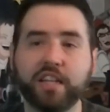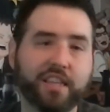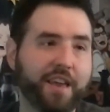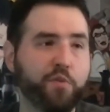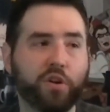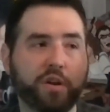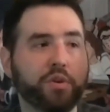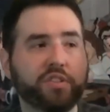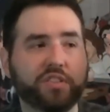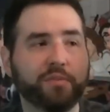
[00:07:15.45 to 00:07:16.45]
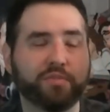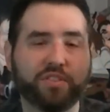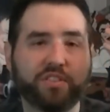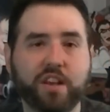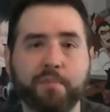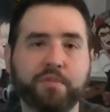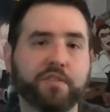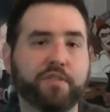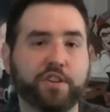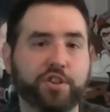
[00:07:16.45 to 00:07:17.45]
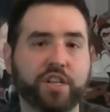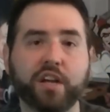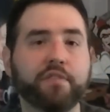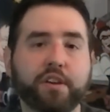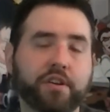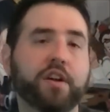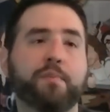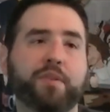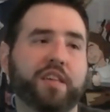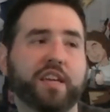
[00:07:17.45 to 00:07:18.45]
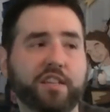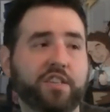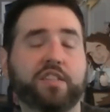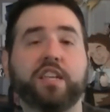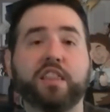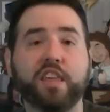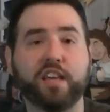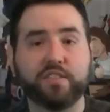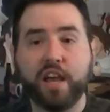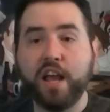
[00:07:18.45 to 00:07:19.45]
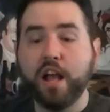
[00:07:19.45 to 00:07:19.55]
They weren't, it wasn't some subdivision of their company that did this.